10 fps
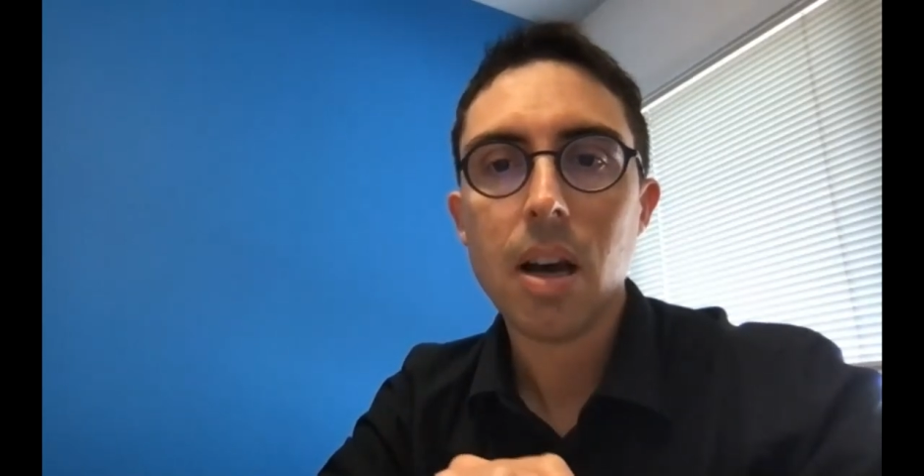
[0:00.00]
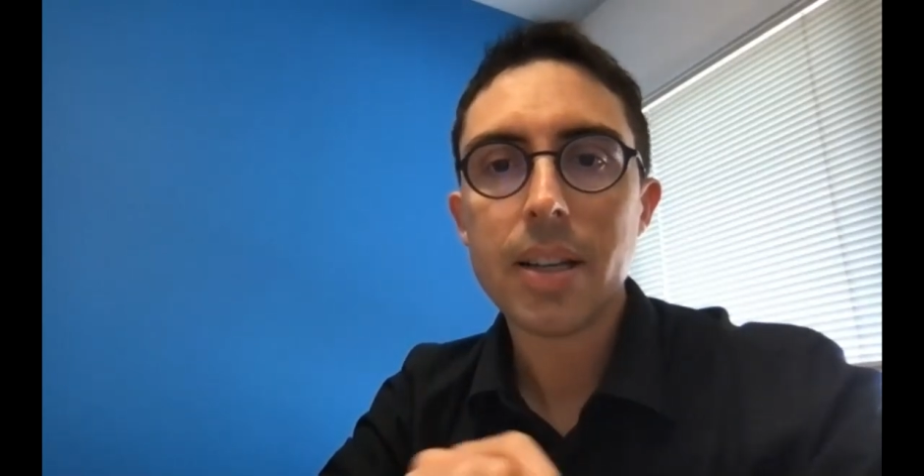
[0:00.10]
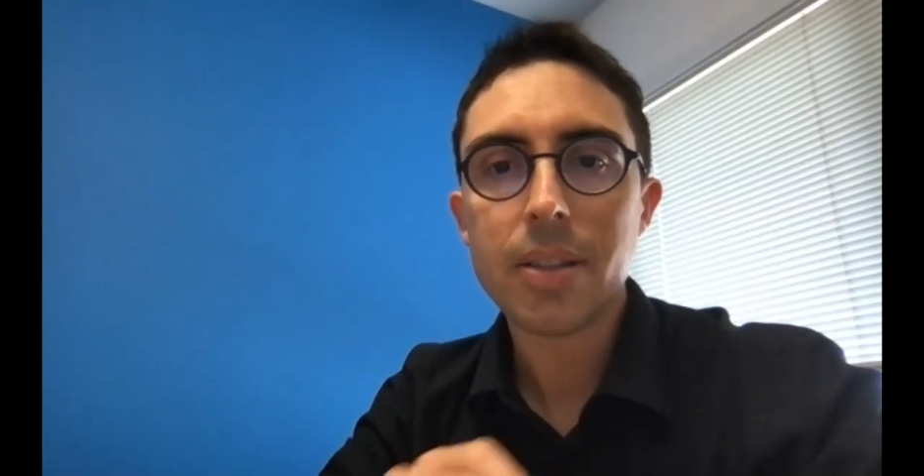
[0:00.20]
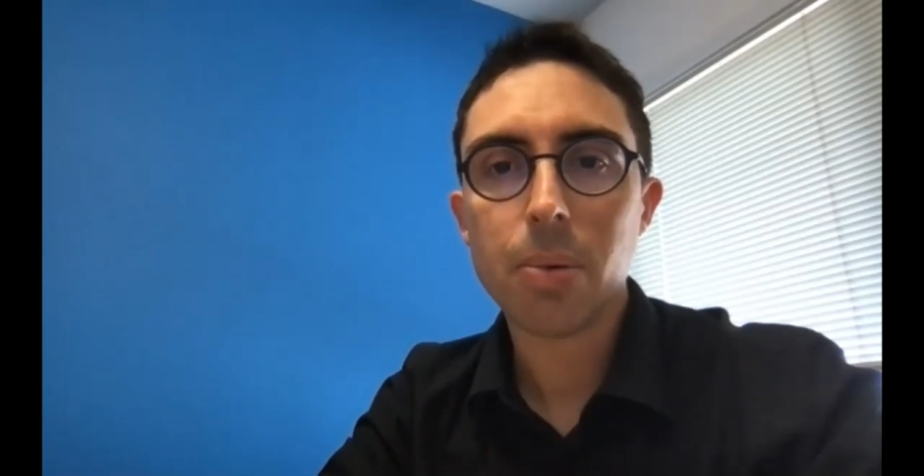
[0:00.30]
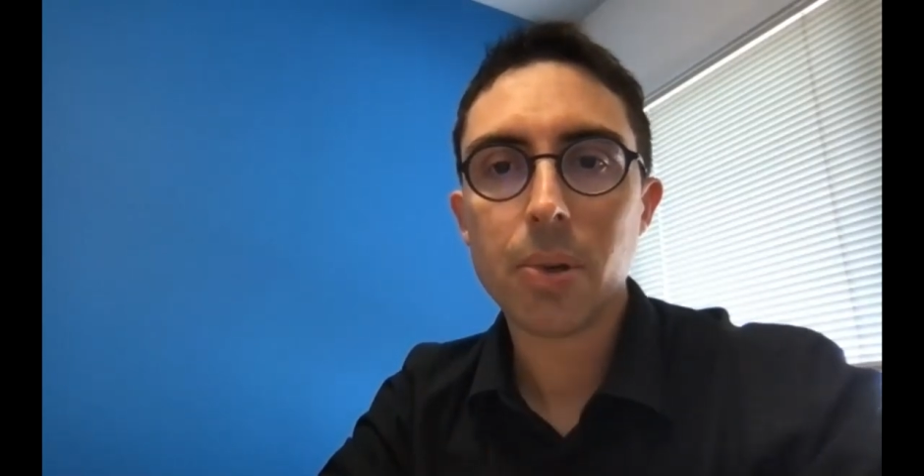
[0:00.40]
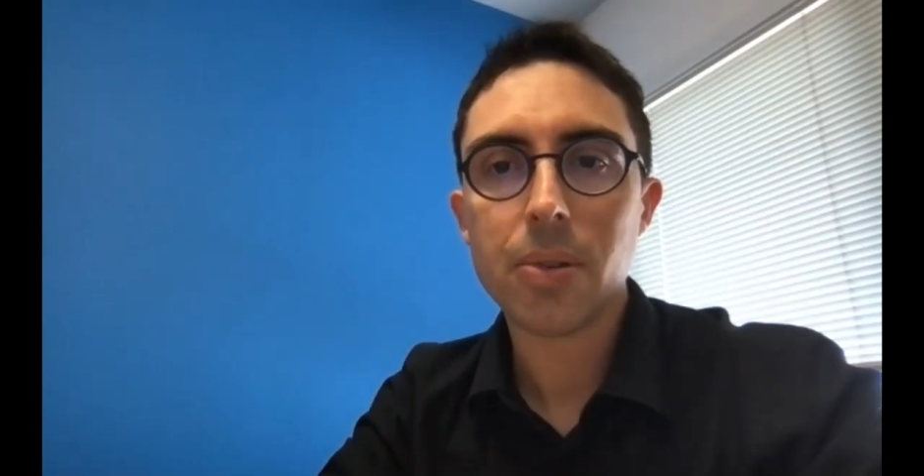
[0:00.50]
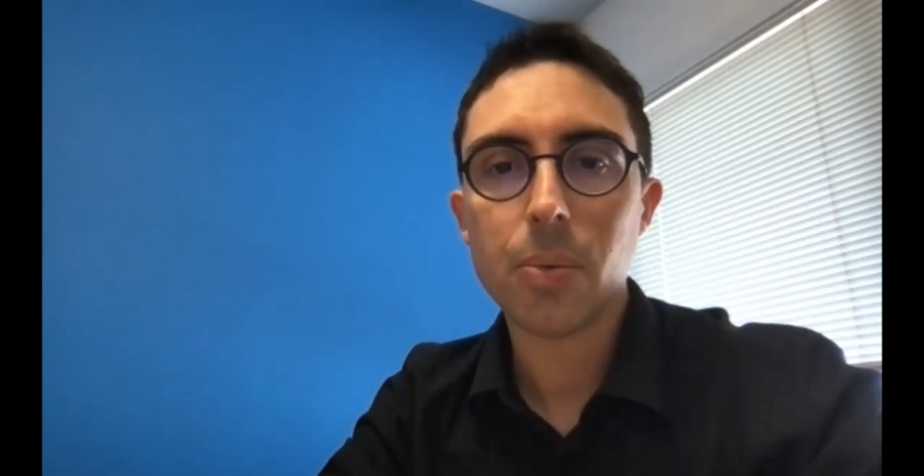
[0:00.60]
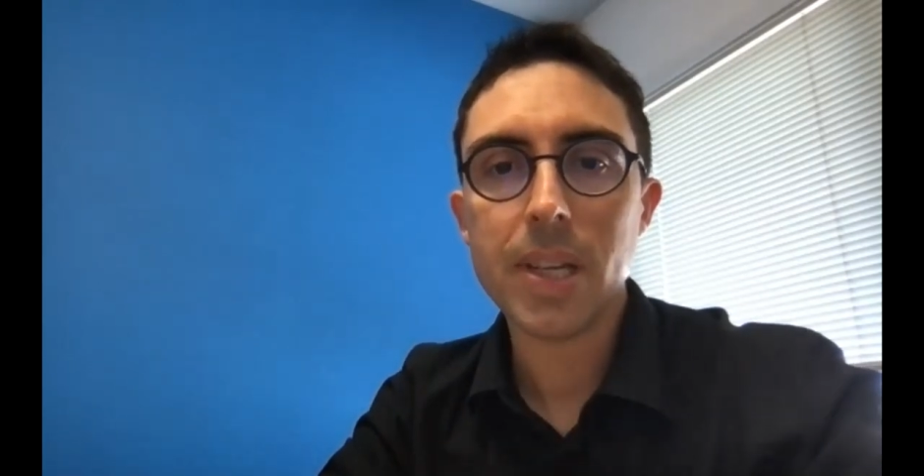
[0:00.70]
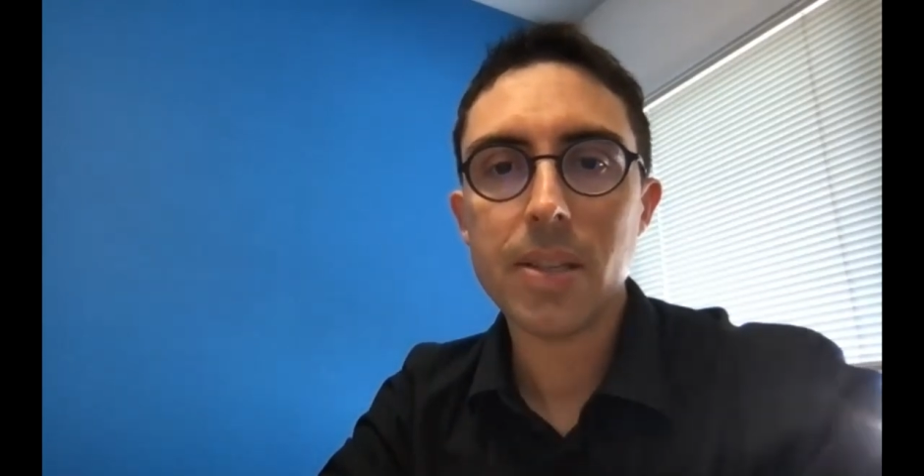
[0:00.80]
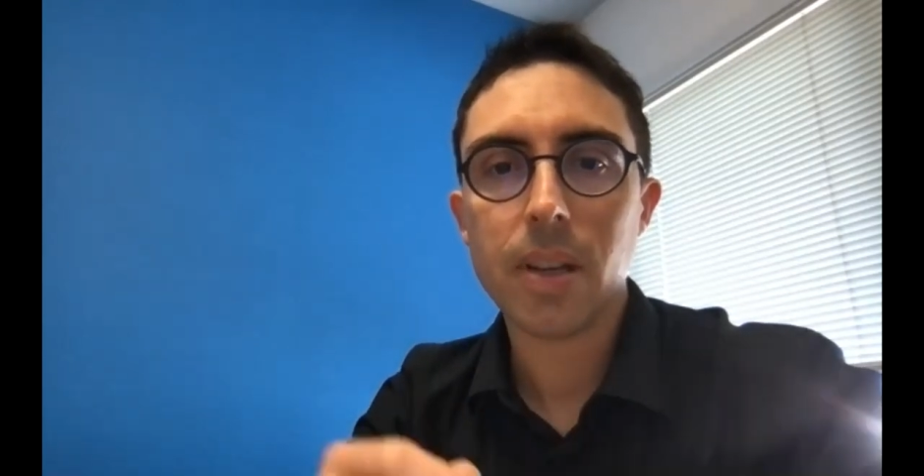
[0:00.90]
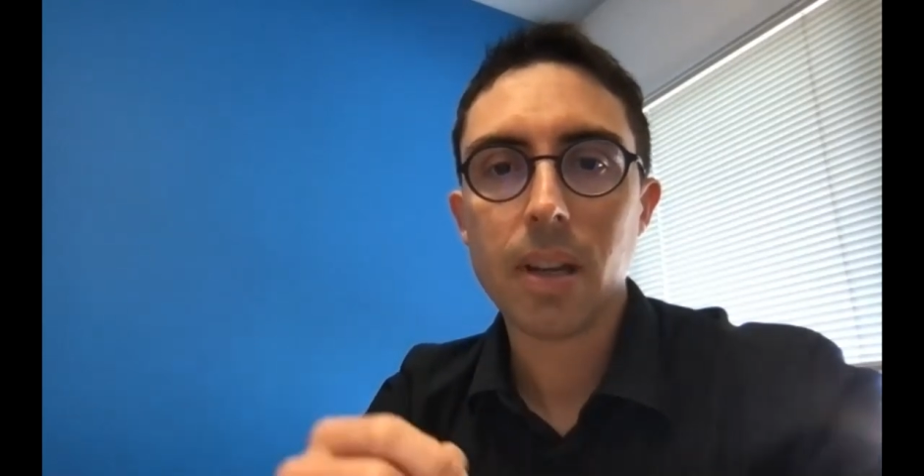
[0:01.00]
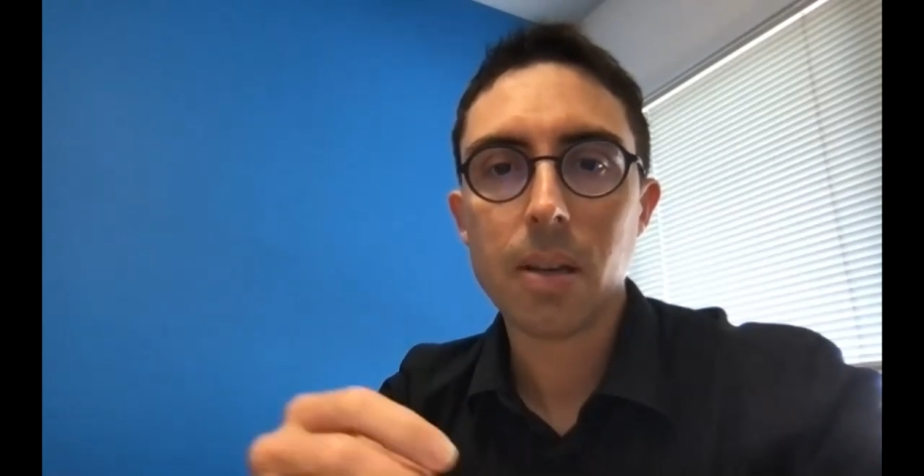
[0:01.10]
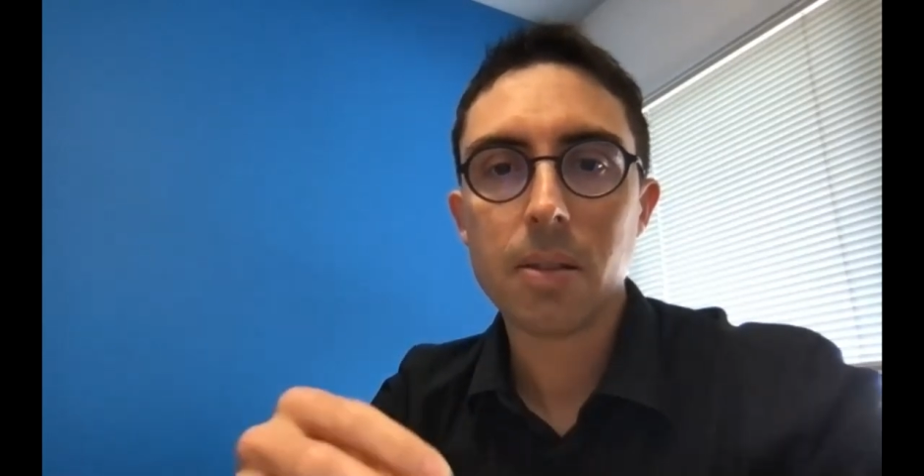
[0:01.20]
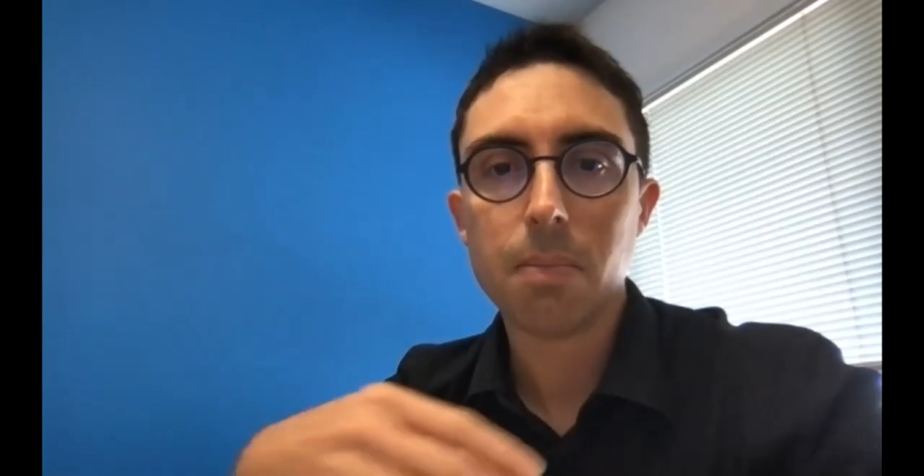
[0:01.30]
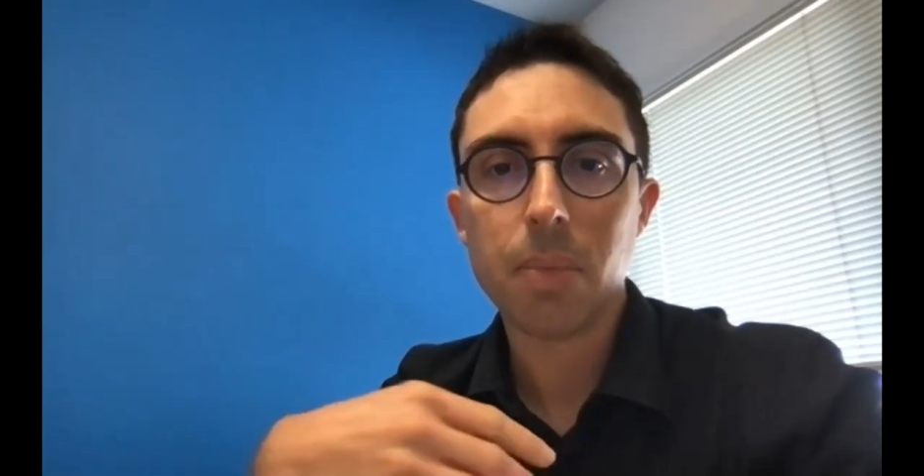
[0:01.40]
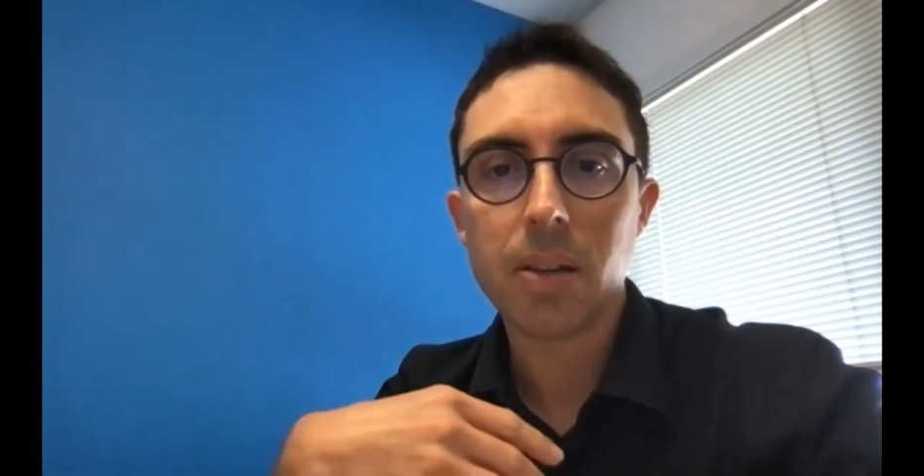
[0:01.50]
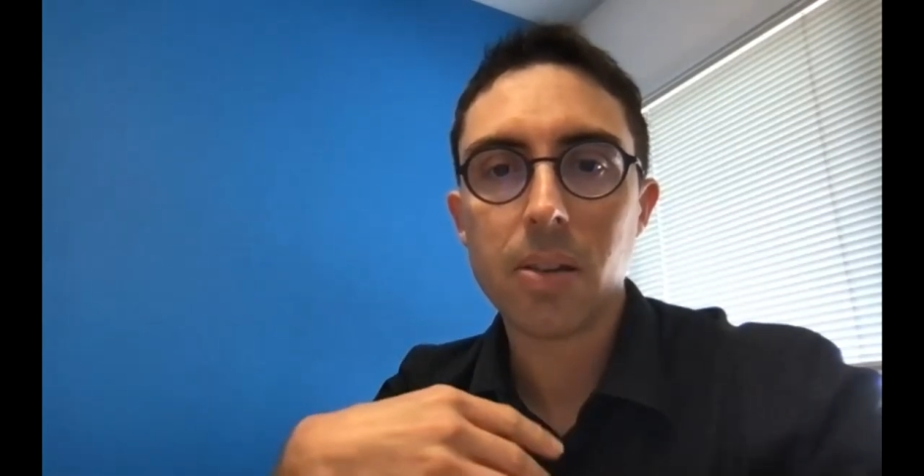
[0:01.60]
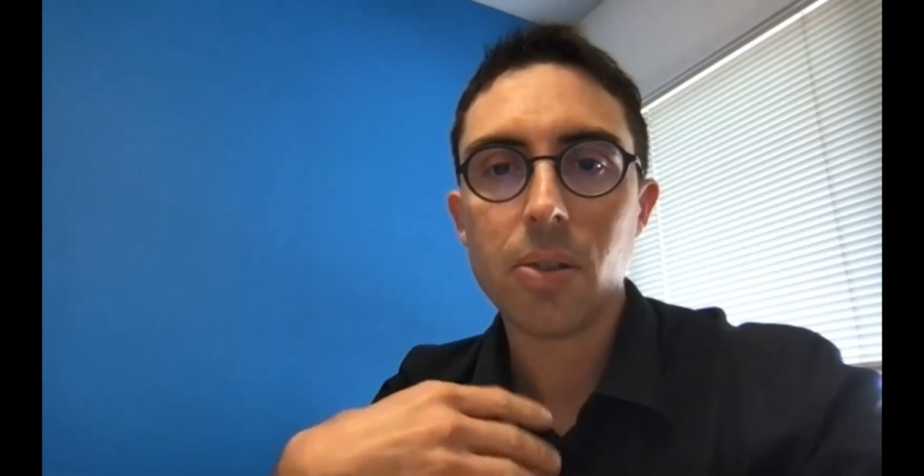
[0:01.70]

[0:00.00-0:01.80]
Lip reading: I suppose the reasoning is because